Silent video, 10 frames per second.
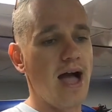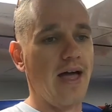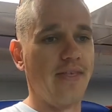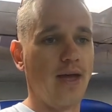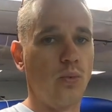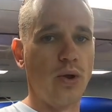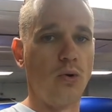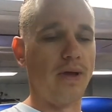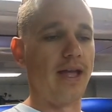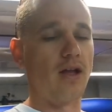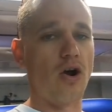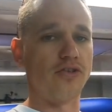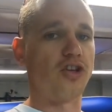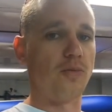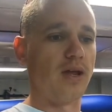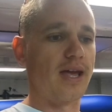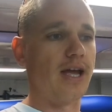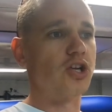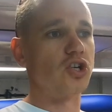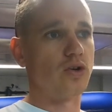and then we will be in constant
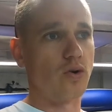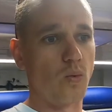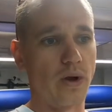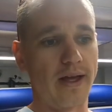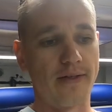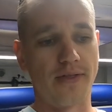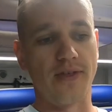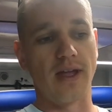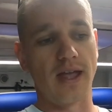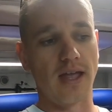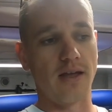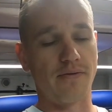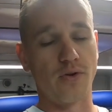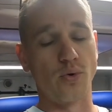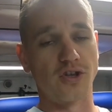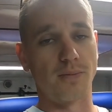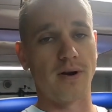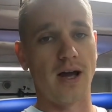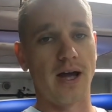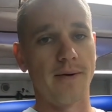communication with the fuel
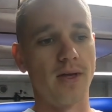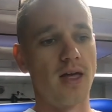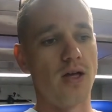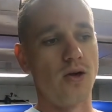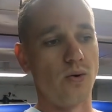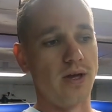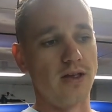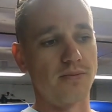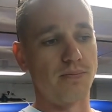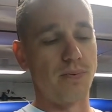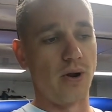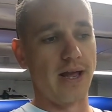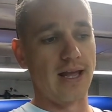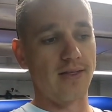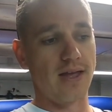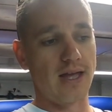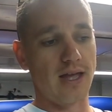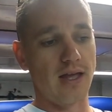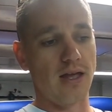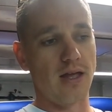supplier who's providing
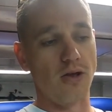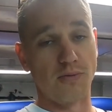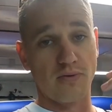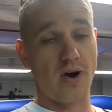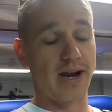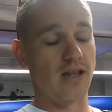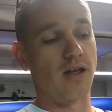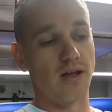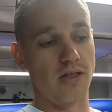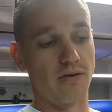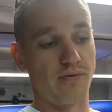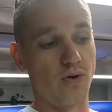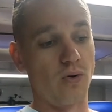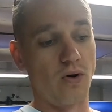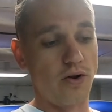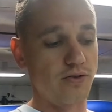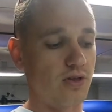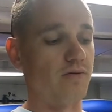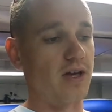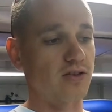the fuel onto
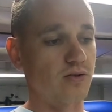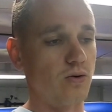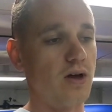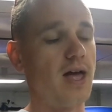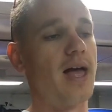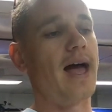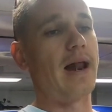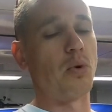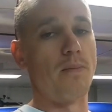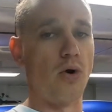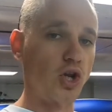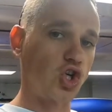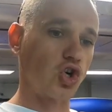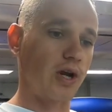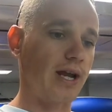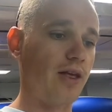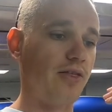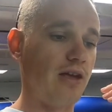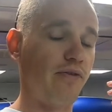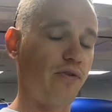the vessel, and we're monitoring
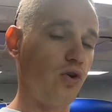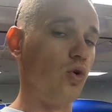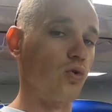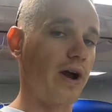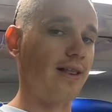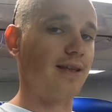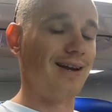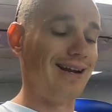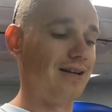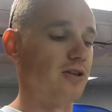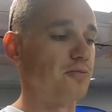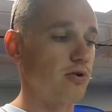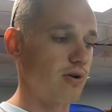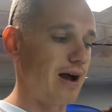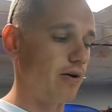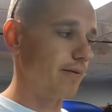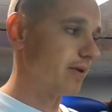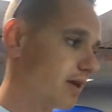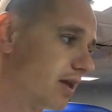the fuel rate liters per hour.